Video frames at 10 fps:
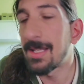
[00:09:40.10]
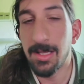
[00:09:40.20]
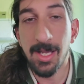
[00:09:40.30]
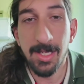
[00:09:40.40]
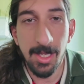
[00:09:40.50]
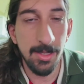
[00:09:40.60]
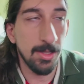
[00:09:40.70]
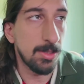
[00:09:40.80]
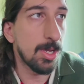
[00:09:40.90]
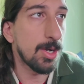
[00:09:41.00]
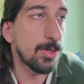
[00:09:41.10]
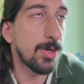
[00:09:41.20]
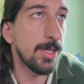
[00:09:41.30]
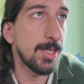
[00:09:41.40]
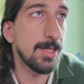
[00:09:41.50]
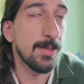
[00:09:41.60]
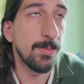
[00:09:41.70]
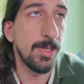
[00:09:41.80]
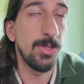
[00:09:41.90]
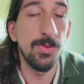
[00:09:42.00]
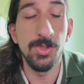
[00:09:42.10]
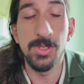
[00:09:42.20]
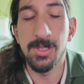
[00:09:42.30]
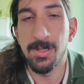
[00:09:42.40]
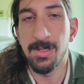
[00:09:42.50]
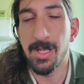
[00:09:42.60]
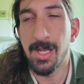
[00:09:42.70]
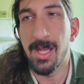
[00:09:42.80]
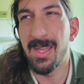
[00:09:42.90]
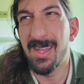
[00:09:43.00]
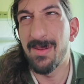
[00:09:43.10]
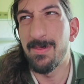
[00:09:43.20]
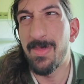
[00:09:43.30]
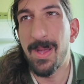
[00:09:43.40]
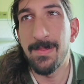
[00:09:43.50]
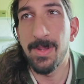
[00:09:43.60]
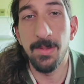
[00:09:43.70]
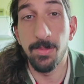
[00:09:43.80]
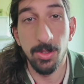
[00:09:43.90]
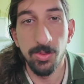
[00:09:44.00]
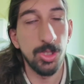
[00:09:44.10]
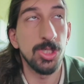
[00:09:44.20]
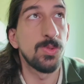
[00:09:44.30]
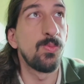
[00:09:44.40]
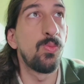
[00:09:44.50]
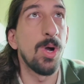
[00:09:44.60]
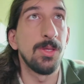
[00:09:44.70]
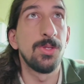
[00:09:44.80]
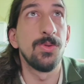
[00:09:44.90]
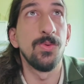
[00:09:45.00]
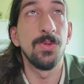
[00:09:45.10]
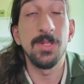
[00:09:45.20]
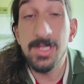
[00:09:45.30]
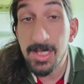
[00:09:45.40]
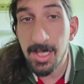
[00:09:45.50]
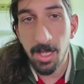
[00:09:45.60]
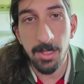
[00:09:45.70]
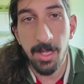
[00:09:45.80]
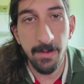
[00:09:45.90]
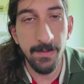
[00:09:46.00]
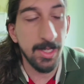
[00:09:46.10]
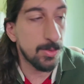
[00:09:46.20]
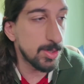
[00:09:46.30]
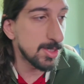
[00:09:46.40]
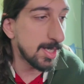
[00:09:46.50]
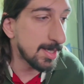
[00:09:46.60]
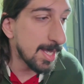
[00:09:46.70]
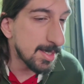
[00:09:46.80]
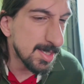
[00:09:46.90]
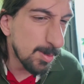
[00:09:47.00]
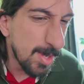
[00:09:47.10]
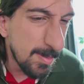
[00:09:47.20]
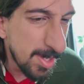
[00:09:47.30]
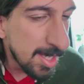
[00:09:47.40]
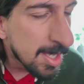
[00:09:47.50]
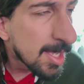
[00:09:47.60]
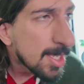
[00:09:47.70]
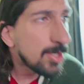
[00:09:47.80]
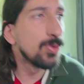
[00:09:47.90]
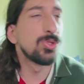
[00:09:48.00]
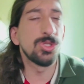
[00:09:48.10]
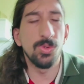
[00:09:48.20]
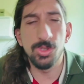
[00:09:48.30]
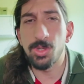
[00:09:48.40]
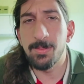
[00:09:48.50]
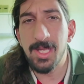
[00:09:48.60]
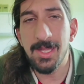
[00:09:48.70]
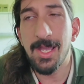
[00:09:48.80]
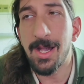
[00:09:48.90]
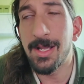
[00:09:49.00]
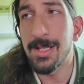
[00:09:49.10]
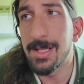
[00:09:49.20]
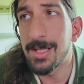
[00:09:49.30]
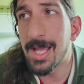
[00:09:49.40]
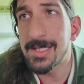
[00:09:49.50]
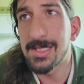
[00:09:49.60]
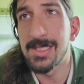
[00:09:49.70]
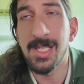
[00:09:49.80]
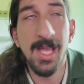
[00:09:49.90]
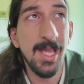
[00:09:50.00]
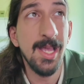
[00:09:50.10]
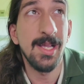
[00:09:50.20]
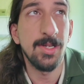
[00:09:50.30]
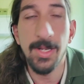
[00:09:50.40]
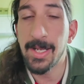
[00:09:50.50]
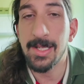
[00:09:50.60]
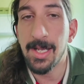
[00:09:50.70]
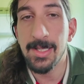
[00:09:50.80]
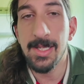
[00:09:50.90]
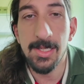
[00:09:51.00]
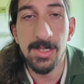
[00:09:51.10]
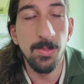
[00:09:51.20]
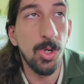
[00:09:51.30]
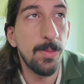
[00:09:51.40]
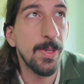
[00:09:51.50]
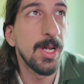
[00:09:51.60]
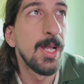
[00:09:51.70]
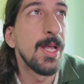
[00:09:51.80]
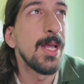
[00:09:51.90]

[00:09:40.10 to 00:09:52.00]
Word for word: think like in the long run, it can be mm. used uh, by people who just want to see a lot of interesting things and maybe use social media less uh, and connect ideas more. But